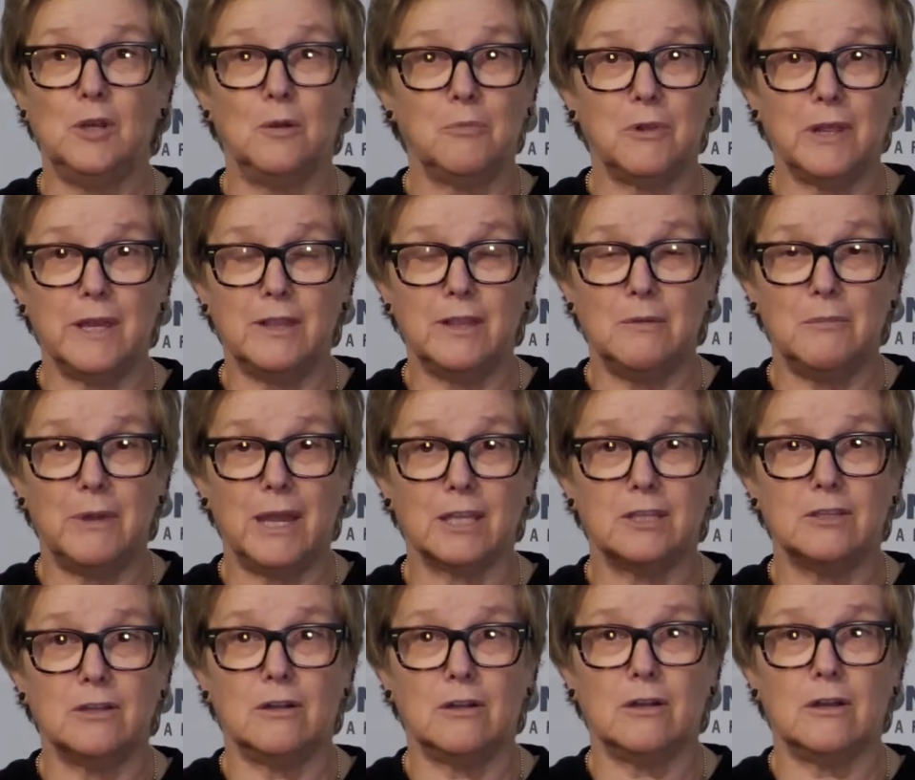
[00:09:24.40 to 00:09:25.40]
play in the
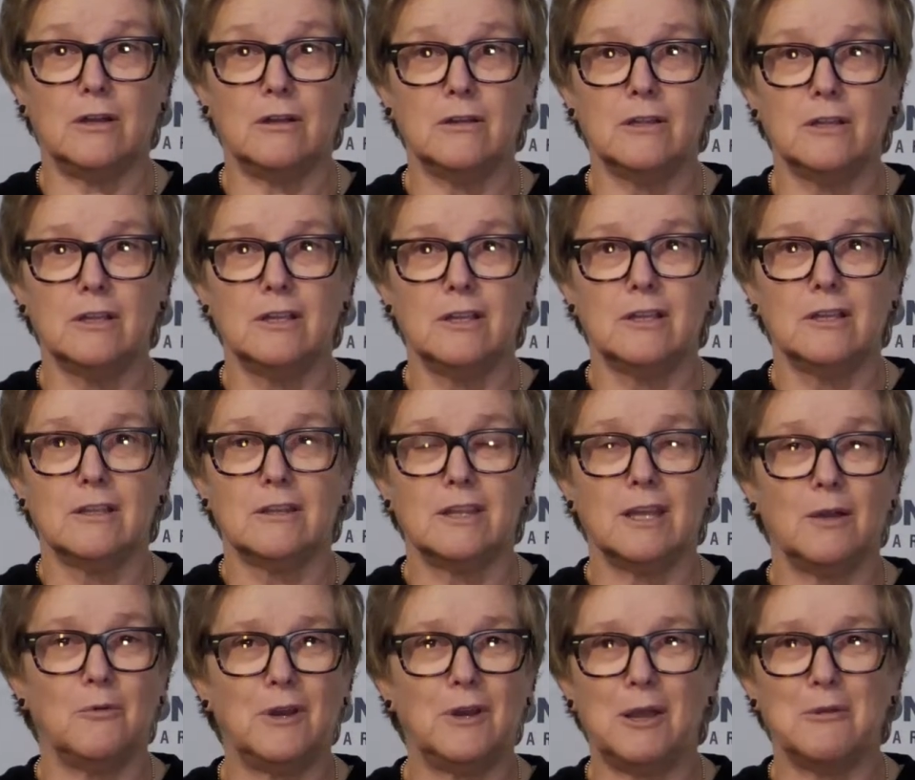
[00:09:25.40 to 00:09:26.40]
backyard,
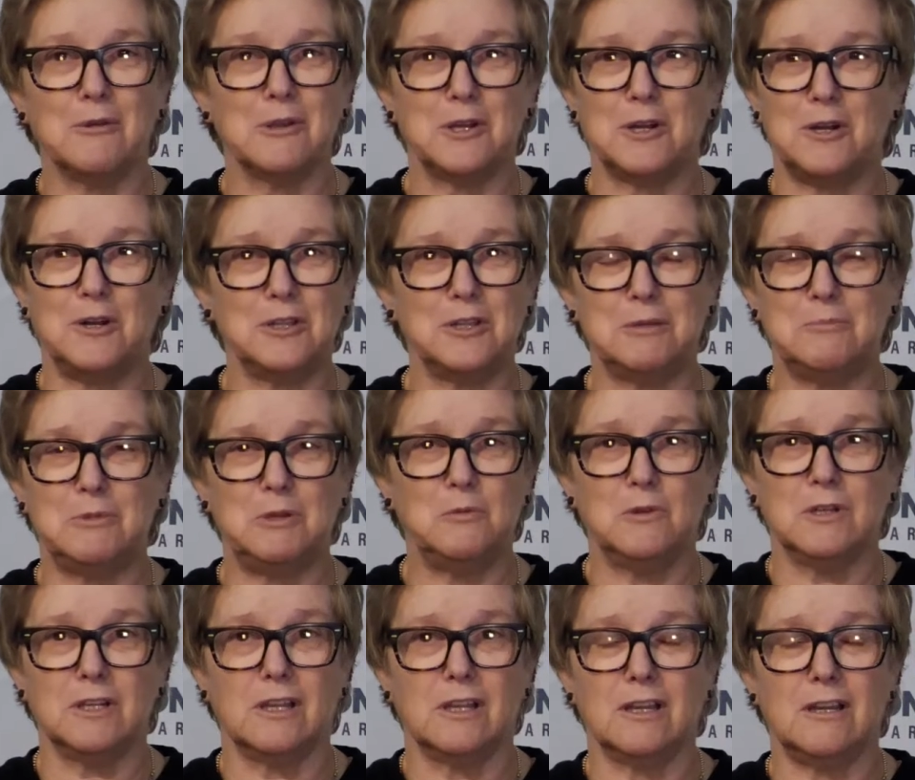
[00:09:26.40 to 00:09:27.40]
that when I would call him, he
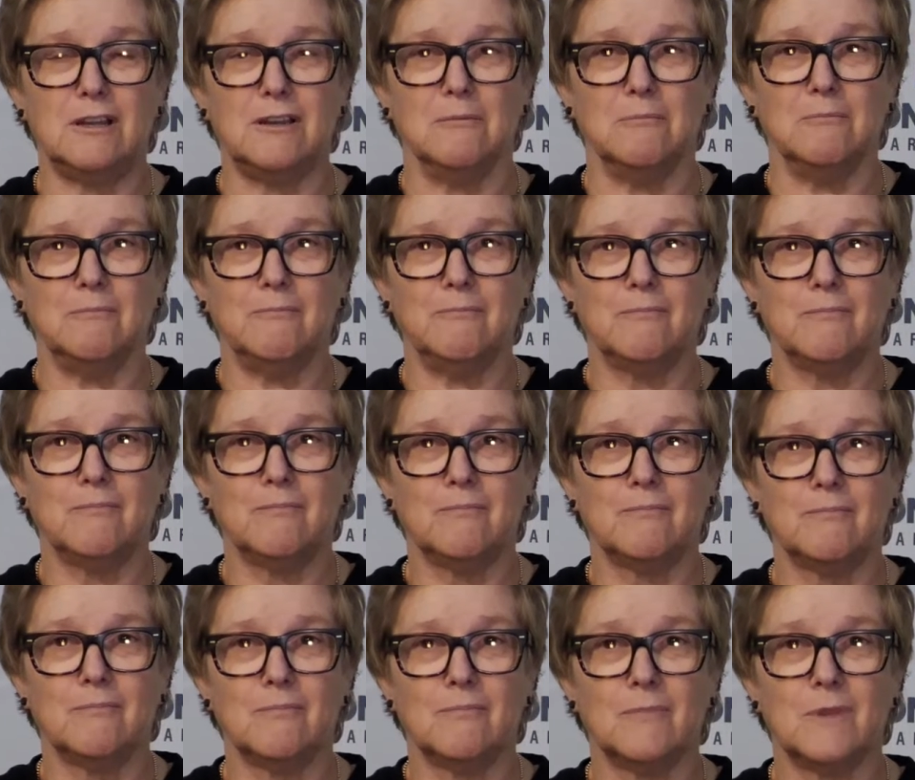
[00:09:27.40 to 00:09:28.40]
wouldn't come.
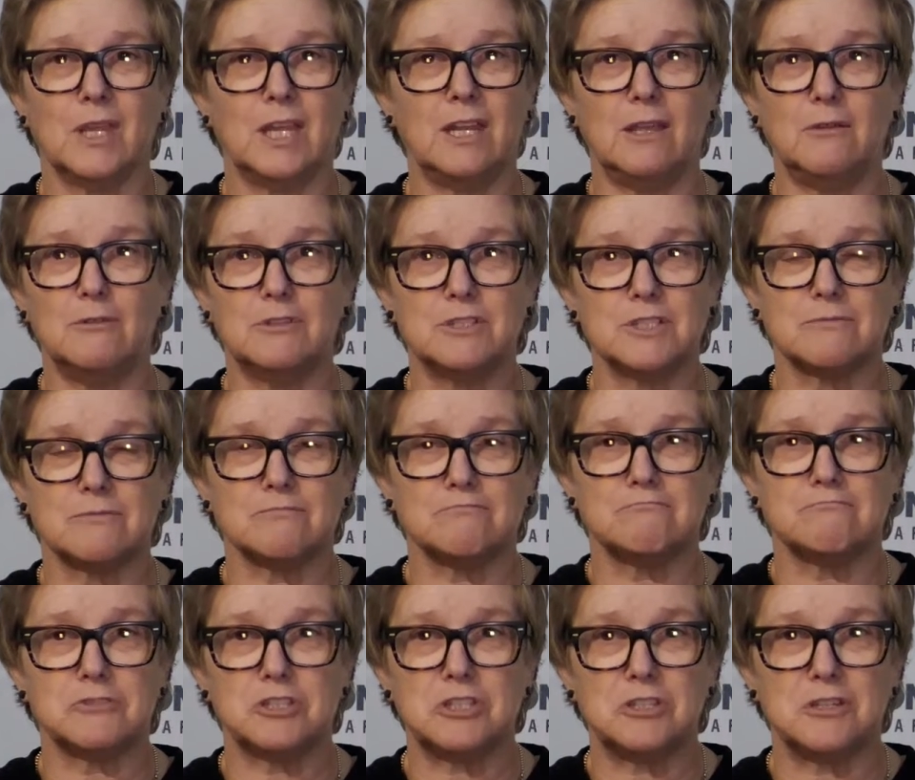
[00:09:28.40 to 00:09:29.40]
And he would just
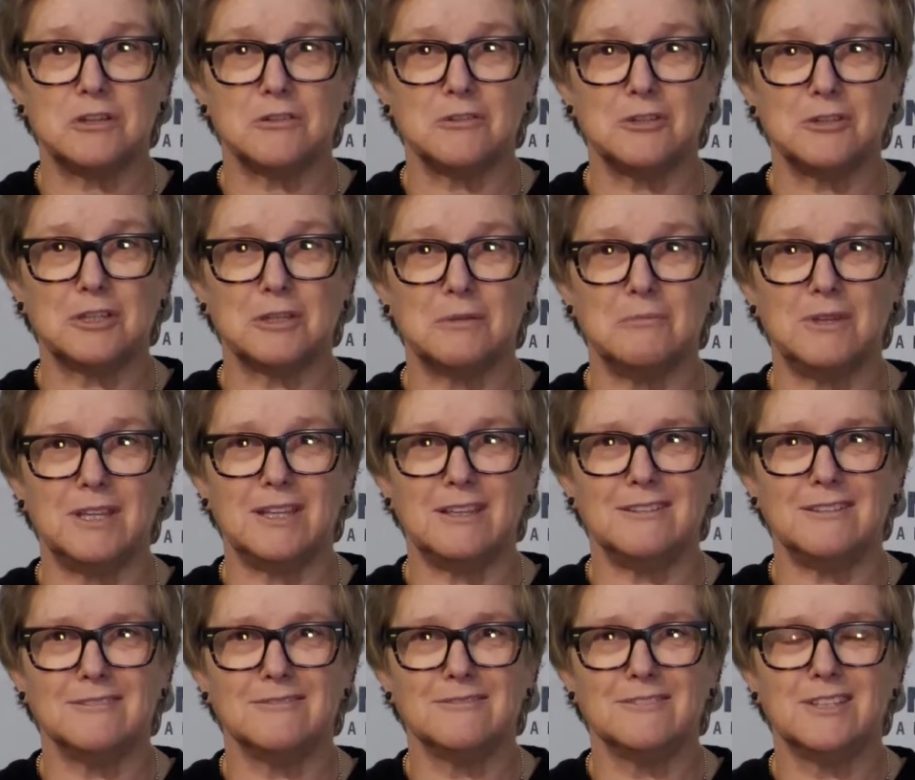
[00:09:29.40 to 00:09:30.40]
sit there and look at me.